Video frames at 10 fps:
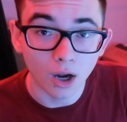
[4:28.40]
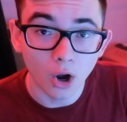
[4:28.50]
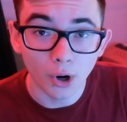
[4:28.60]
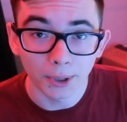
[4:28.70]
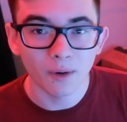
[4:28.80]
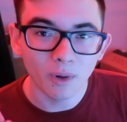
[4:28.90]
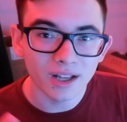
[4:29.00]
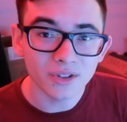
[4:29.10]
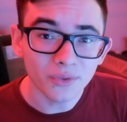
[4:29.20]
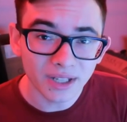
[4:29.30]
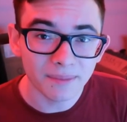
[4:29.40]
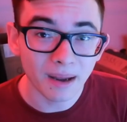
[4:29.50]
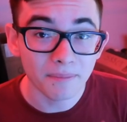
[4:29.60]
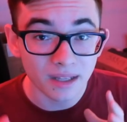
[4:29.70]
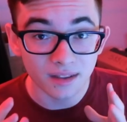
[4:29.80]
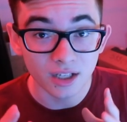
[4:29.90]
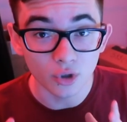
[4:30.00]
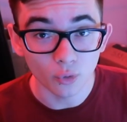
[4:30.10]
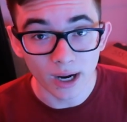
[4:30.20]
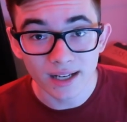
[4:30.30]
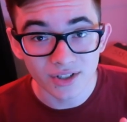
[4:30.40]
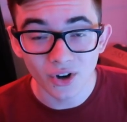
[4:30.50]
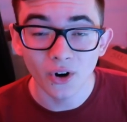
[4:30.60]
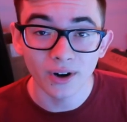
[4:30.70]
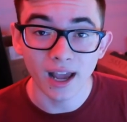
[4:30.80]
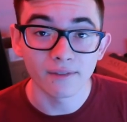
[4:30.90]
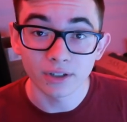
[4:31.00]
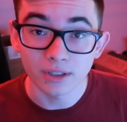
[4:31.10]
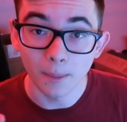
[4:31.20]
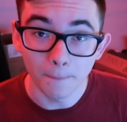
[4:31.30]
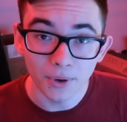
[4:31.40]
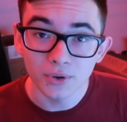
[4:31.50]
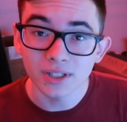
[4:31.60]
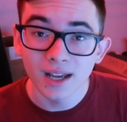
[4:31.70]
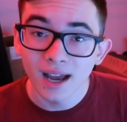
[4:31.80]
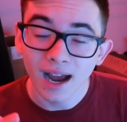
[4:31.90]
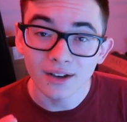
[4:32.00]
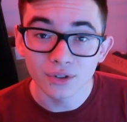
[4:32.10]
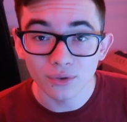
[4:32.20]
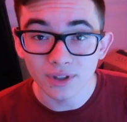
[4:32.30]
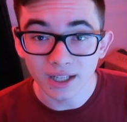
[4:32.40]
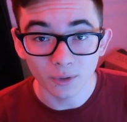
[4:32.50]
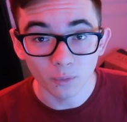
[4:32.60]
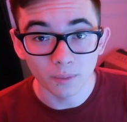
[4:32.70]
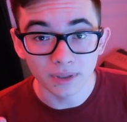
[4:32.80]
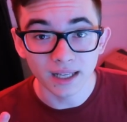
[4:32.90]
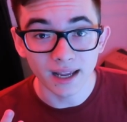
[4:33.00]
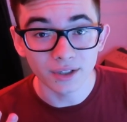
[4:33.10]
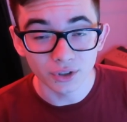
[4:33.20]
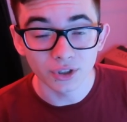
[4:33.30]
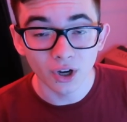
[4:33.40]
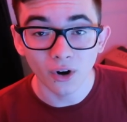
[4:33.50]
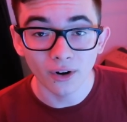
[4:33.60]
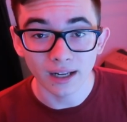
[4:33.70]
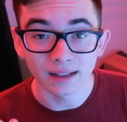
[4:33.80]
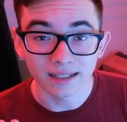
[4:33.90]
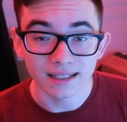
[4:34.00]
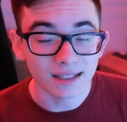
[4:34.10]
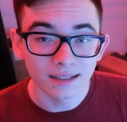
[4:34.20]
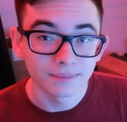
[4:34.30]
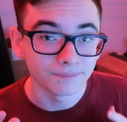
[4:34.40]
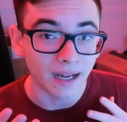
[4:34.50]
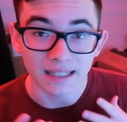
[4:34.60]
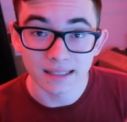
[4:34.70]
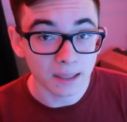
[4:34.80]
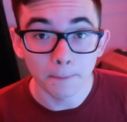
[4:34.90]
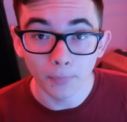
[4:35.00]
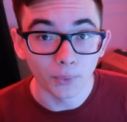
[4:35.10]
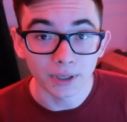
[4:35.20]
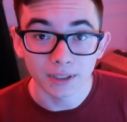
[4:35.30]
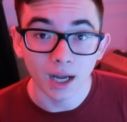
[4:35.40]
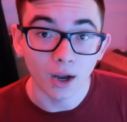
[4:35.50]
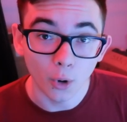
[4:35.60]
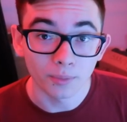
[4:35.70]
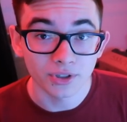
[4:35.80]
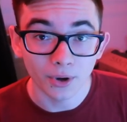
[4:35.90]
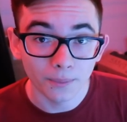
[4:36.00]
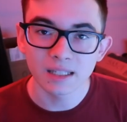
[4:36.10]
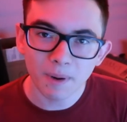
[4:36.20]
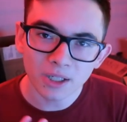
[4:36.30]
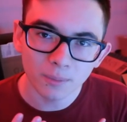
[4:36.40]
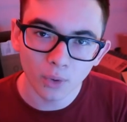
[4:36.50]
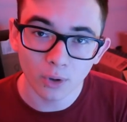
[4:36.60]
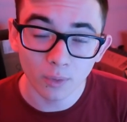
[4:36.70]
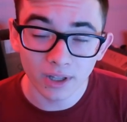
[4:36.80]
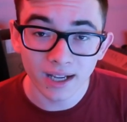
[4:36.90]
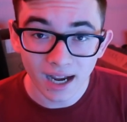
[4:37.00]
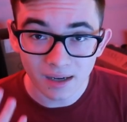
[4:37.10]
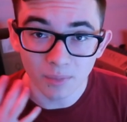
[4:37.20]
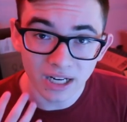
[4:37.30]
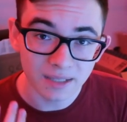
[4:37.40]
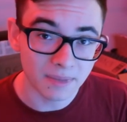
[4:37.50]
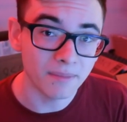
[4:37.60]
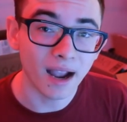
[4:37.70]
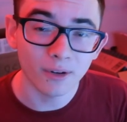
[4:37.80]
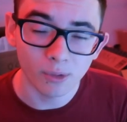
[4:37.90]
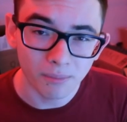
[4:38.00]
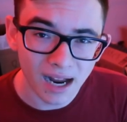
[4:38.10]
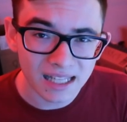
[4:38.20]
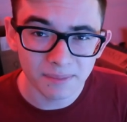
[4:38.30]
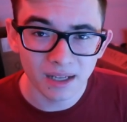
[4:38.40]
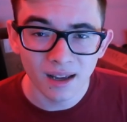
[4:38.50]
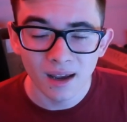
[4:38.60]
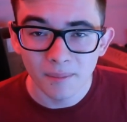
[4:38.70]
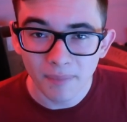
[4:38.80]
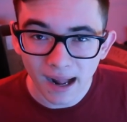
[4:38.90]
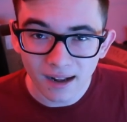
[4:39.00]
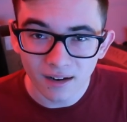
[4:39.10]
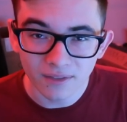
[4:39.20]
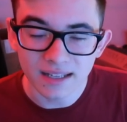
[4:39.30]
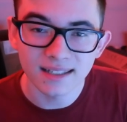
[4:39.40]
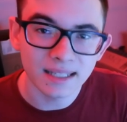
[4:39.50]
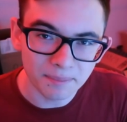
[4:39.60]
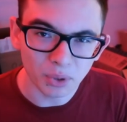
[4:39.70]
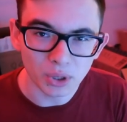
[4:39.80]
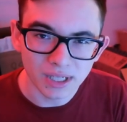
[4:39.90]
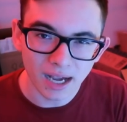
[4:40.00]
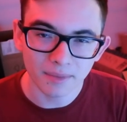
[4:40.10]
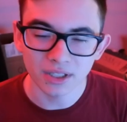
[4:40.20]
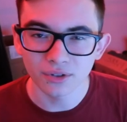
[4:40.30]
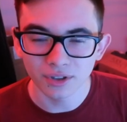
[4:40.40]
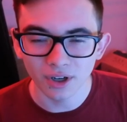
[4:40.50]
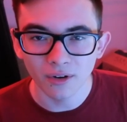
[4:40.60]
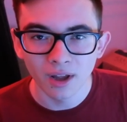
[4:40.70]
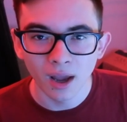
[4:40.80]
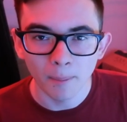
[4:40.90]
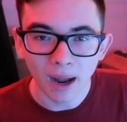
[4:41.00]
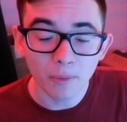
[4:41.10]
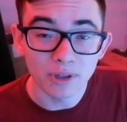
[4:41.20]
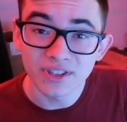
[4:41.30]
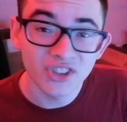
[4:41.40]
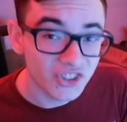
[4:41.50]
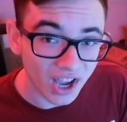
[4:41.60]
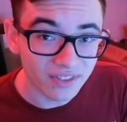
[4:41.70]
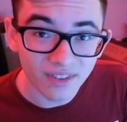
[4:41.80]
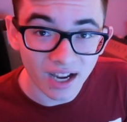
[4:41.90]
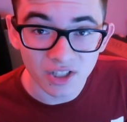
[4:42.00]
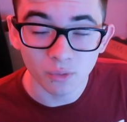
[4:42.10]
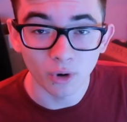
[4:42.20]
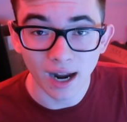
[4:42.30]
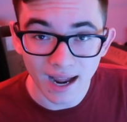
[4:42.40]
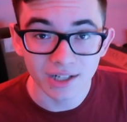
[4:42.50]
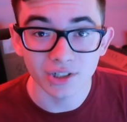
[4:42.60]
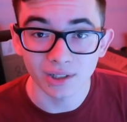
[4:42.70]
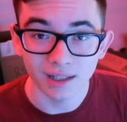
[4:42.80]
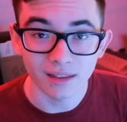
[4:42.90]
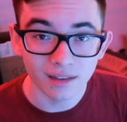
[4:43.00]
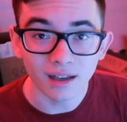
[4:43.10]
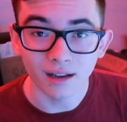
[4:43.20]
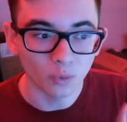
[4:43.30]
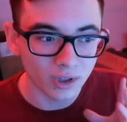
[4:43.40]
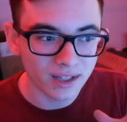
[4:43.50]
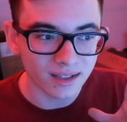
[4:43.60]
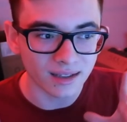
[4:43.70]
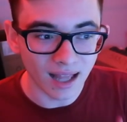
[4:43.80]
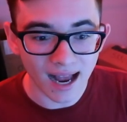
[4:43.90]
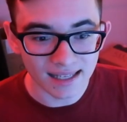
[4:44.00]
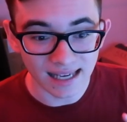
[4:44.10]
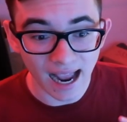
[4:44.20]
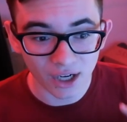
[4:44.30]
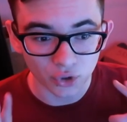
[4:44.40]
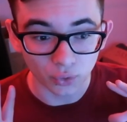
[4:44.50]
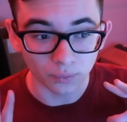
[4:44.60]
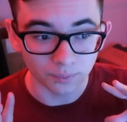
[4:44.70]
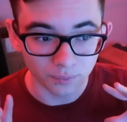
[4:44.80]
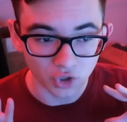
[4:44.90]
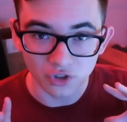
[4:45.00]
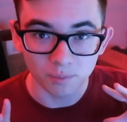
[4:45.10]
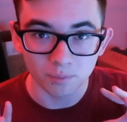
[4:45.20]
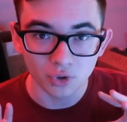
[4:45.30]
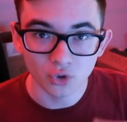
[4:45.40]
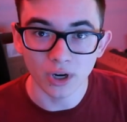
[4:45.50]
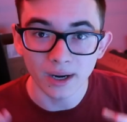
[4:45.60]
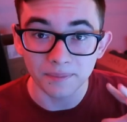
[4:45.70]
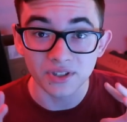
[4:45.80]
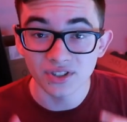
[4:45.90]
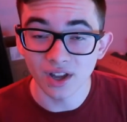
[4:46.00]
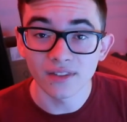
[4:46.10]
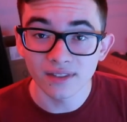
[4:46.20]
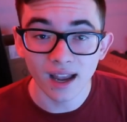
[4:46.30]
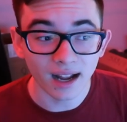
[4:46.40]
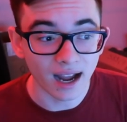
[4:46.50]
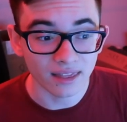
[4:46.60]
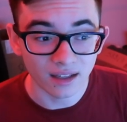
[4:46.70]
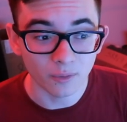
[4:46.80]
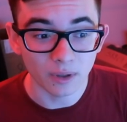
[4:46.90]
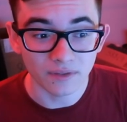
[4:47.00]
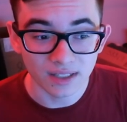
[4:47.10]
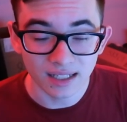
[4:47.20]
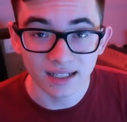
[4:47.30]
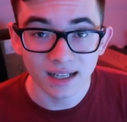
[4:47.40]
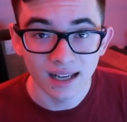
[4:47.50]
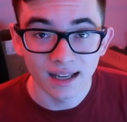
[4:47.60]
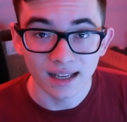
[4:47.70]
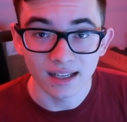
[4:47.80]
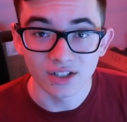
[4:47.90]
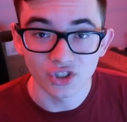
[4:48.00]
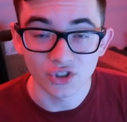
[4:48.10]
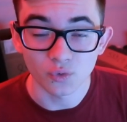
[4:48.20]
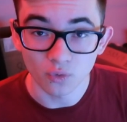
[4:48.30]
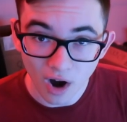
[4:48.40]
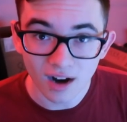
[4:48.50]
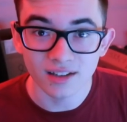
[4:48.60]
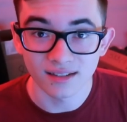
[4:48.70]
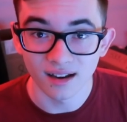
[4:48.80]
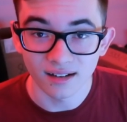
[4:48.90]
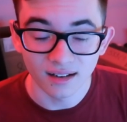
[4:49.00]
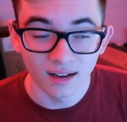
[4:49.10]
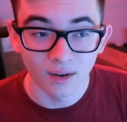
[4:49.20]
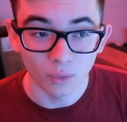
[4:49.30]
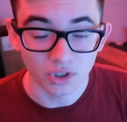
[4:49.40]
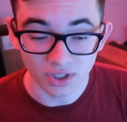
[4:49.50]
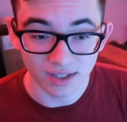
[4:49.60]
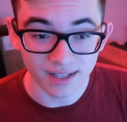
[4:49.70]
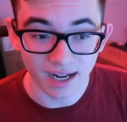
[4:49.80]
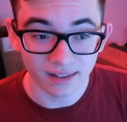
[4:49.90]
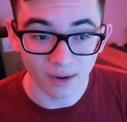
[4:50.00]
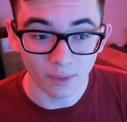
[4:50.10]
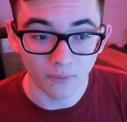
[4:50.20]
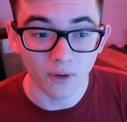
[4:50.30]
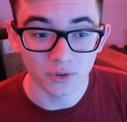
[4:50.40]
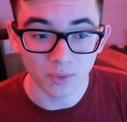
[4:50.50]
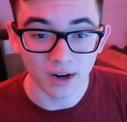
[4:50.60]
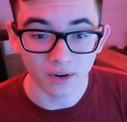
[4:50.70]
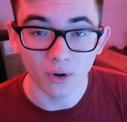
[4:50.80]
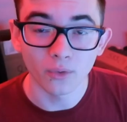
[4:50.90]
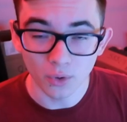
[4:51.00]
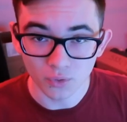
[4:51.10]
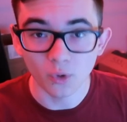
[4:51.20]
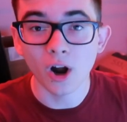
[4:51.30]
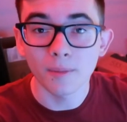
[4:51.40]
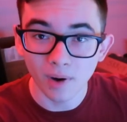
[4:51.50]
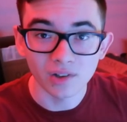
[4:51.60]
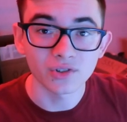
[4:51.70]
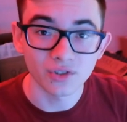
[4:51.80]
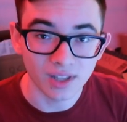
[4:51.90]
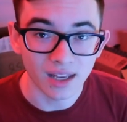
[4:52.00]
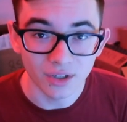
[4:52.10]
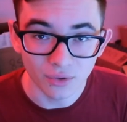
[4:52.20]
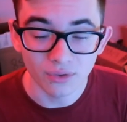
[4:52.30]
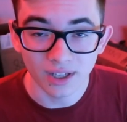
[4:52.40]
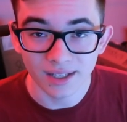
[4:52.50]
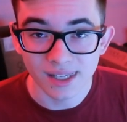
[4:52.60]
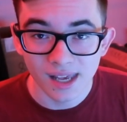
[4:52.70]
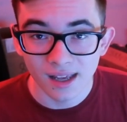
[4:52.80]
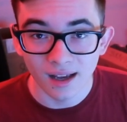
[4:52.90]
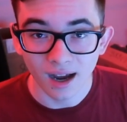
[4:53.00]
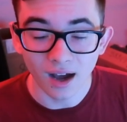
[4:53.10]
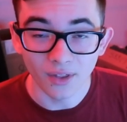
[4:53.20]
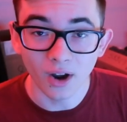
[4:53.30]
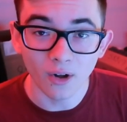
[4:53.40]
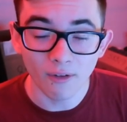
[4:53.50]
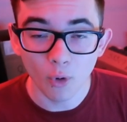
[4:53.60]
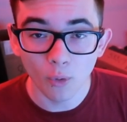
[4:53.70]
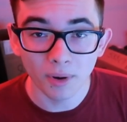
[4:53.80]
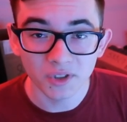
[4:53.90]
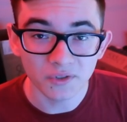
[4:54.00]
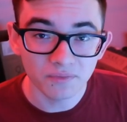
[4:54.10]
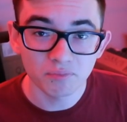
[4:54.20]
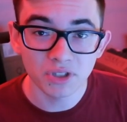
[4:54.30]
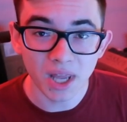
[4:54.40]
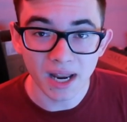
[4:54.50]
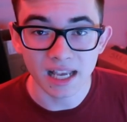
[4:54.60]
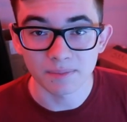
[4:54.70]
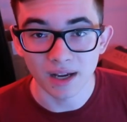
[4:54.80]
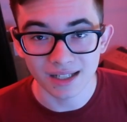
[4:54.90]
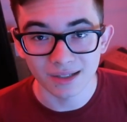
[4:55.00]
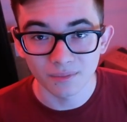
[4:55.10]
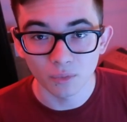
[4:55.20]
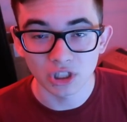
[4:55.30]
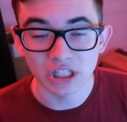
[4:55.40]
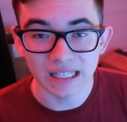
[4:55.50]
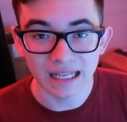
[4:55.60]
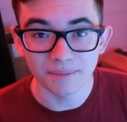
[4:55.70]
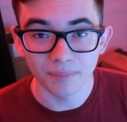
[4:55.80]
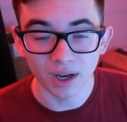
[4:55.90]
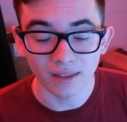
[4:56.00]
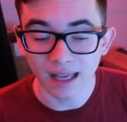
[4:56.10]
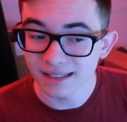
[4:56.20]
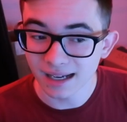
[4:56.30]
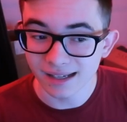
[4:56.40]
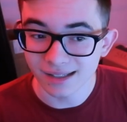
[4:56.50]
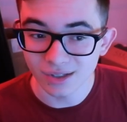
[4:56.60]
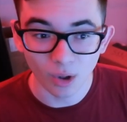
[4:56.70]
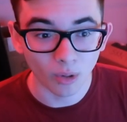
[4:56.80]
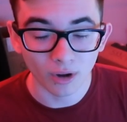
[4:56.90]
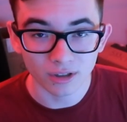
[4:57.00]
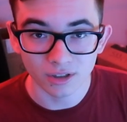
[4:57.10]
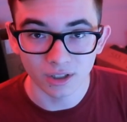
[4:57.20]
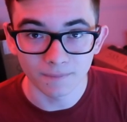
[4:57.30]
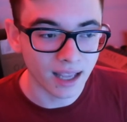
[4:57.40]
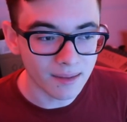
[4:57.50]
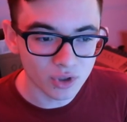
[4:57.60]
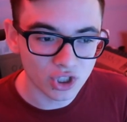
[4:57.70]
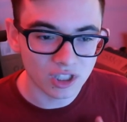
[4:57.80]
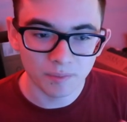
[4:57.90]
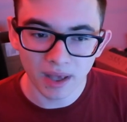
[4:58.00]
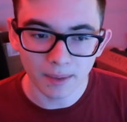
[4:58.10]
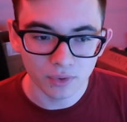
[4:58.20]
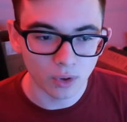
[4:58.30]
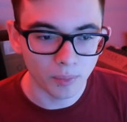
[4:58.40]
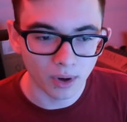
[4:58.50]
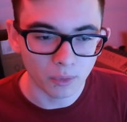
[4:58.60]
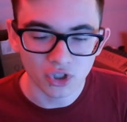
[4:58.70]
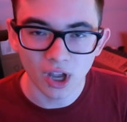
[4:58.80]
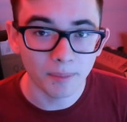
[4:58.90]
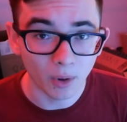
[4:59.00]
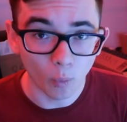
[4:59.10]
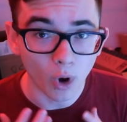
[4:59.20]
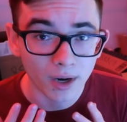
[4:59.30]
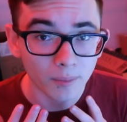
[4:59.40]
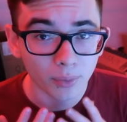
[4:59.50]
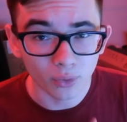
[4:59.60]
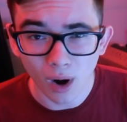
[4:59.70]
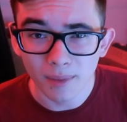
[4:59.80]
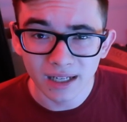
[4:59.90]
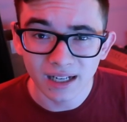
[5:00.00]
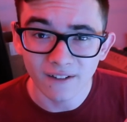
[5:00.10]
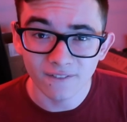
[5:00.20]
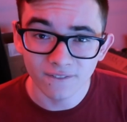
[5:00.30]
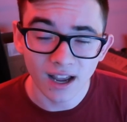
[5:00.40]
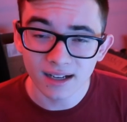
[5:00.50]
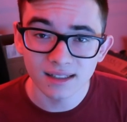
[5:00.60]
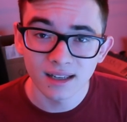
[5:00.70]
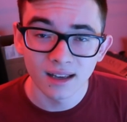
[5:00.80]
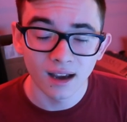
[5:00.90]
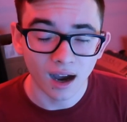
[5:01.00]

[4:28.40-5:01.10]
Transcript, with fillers: a card. And while I don't think it might be the greatest card ever to boot, I do think it will be a good card at least at some point. I hope so. Inspector Boarder really kind of brings me back. It reminds me back of a simpler time in Yu-Gi-Oh! Back when stun decks were actually a thing. Really the last actual just straight up stun deck I think we've seen is just Rock Stun, which is a deck that revolves around all those rock monsters that do things. Uh, they all have a whole bunch of stun aspects, which is neat, but that deck is no longer good. The game's just sped up to a point where stopping one prominent effect